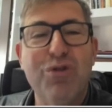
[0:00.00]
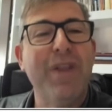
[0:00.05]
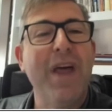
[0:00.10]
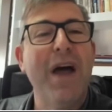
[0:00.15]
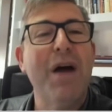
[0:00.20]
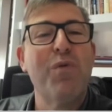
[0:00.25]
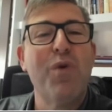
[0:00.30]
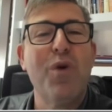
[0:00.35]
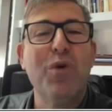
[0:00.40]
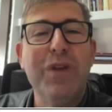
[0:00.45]

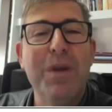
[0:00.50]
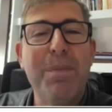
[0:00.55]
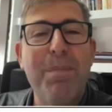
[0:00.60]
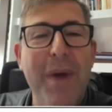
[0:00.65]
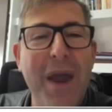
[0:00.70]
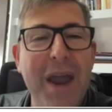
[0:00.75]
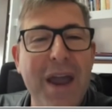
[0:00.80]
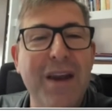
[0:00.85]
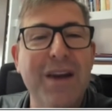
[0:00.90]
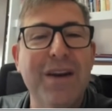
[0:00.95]
That will
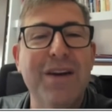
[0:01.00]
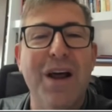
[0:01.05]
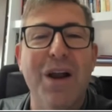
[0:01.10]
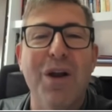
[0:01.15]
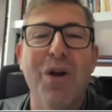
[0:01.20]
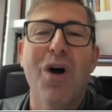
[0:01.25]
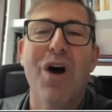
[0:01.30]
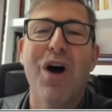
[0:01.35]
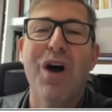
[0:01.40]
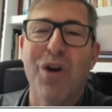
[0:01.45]
depend a
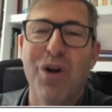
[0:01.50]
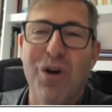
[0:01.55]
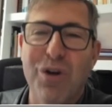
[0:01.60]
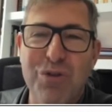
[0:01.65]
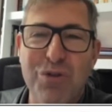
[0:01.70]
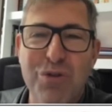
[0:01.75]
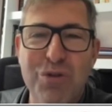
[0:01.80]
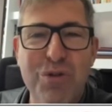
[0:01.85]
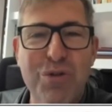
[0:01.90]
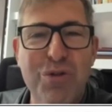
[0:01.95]
lot on
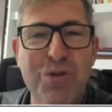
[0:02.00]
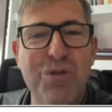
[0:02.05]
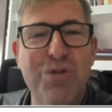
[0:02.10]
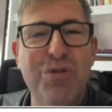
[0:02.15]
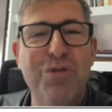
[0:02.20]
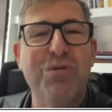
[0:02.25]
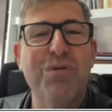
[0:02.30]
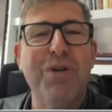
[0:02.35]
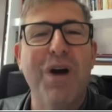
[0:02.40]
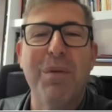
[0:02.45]
you,
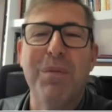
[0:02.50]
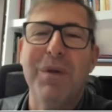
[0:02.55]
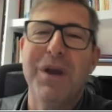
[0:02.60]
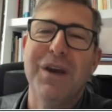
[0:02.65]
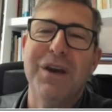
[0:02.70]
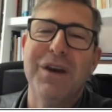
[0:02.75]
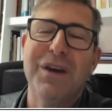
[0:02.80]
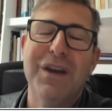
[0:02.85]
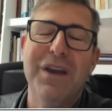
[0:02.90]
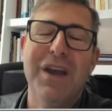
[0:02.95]
I
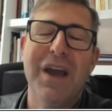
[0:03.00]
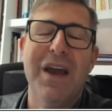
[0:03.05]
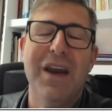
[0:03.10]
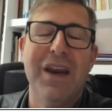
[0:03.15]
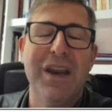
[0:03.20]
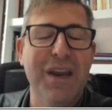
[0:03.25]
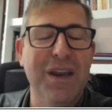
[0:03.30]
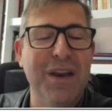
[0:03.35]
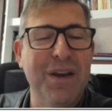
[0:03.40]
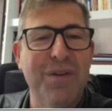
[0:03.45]
mean,
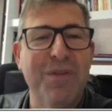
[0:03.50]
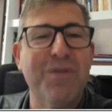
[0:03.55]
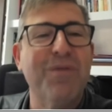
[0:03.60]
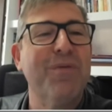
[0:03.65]
getting.